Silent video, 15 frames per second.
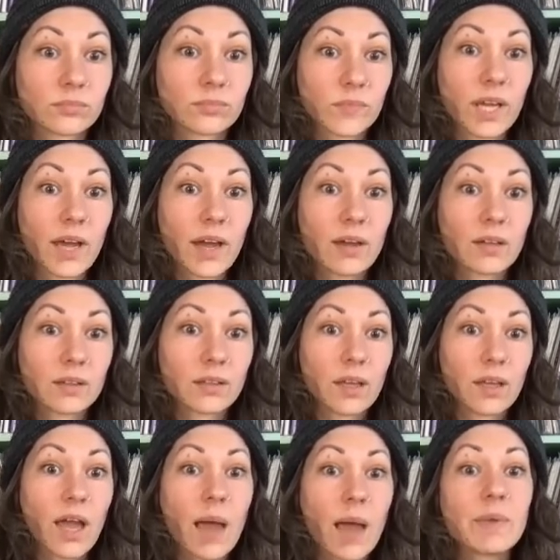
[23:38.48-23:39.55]
Yeah.
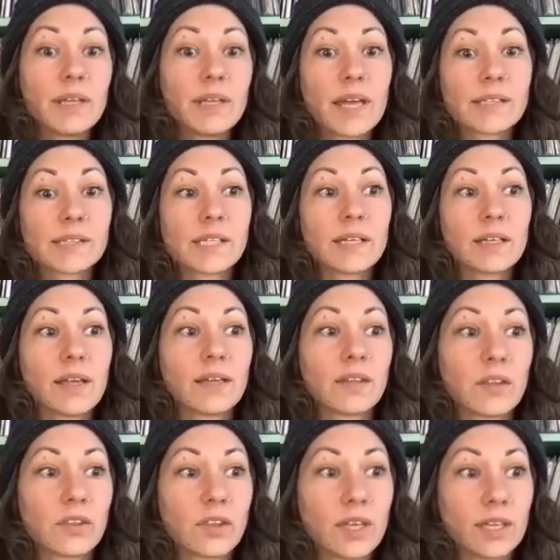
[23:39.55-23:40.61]
I mean, that's it. Like
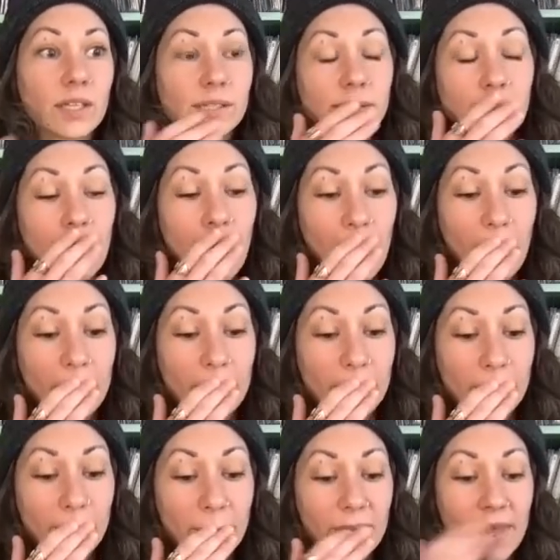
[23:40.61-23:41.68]
the things,
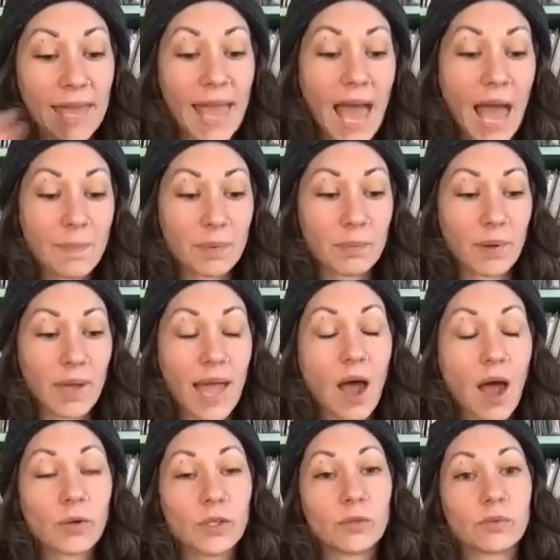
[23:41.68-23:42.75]
um, they happen, but
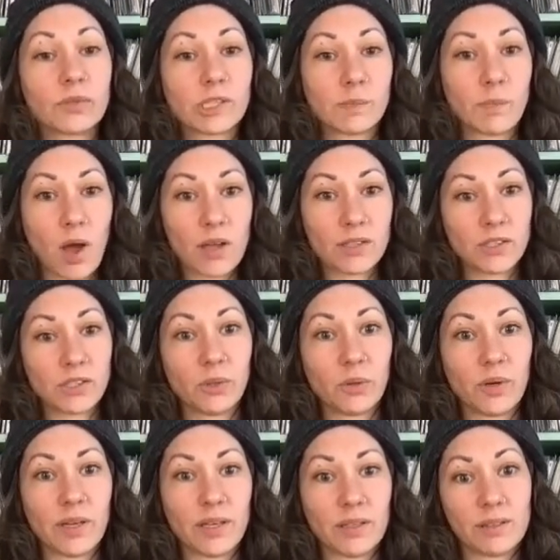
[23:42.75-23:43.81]
how you respond to
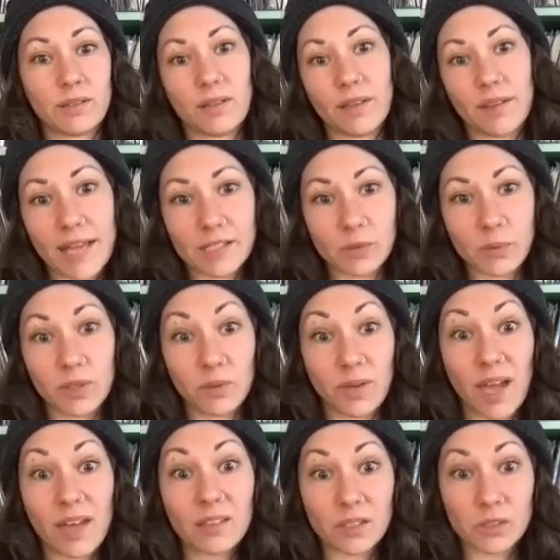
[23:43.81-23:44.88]
it, that's what you
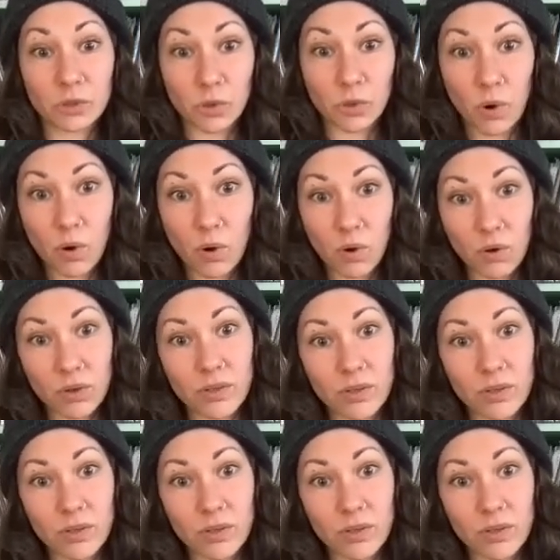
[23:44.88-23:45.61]
can control.